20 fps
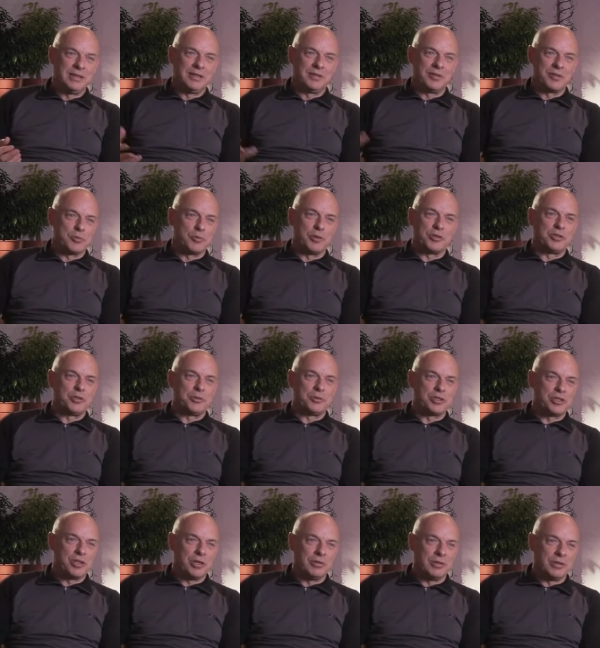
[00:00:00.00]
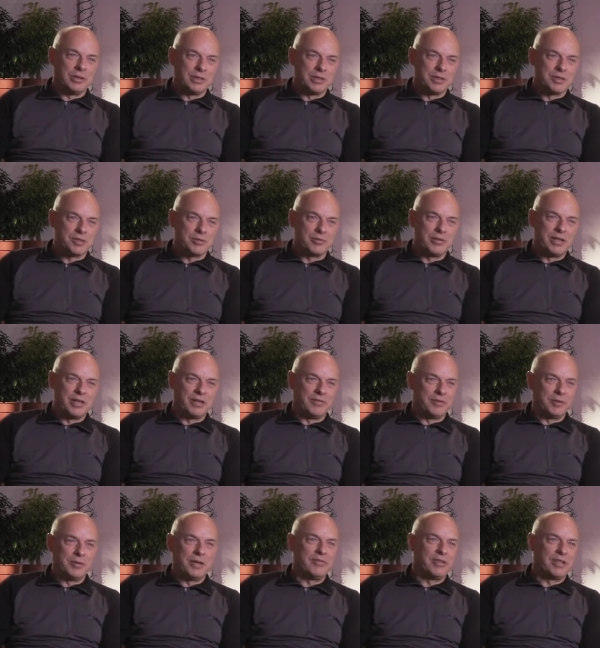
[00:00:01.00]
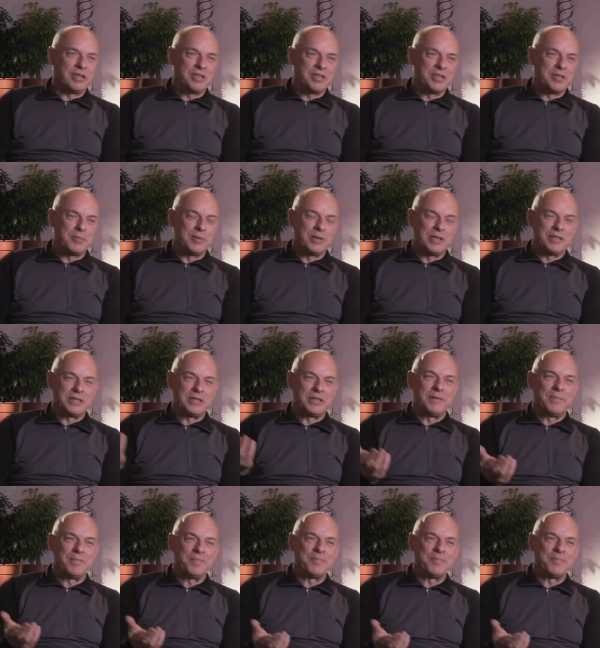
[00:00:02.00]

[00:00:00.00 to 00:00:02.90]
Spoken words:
Because what do you show on a screen if you're having a dinner party?